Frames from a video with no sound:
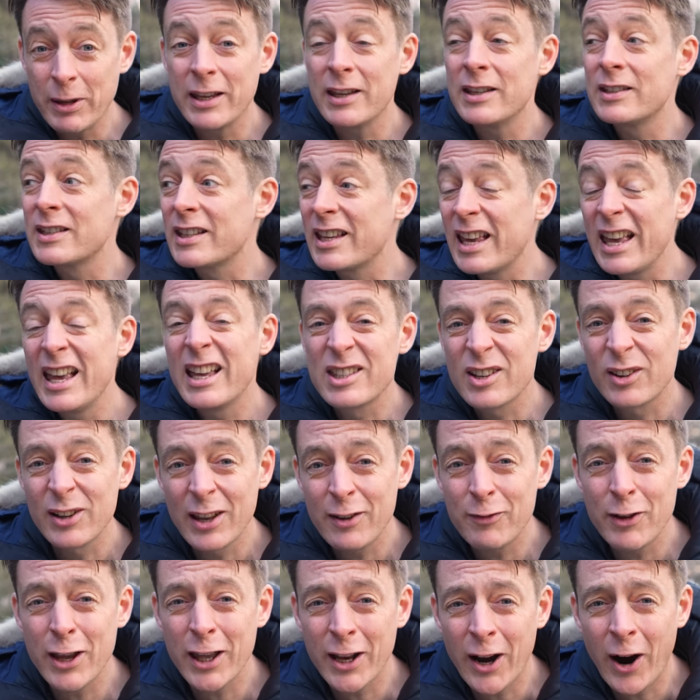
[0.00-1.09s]
his kids are
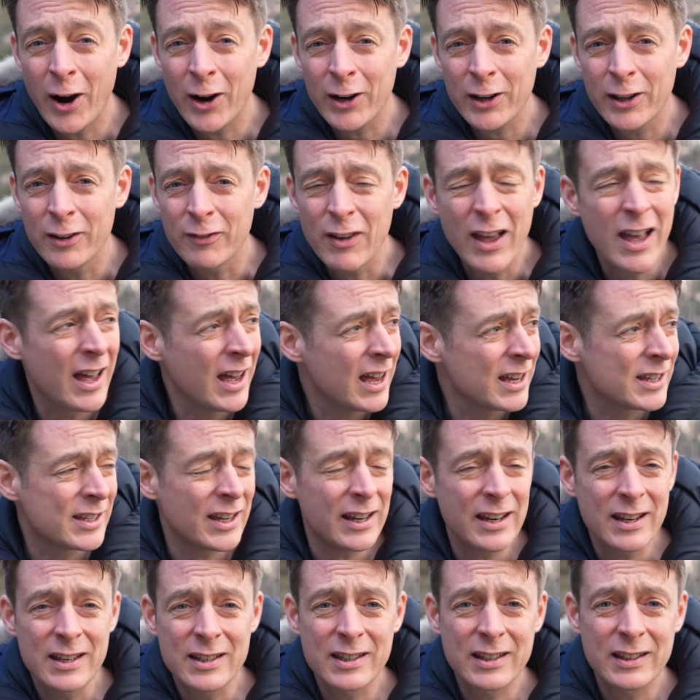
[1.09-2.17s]
living in Kharkiv, the
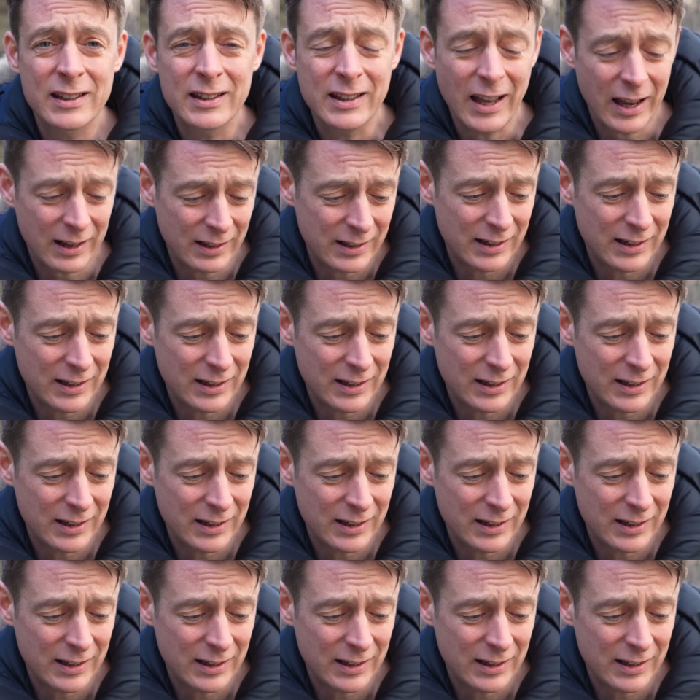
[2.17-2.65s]
city that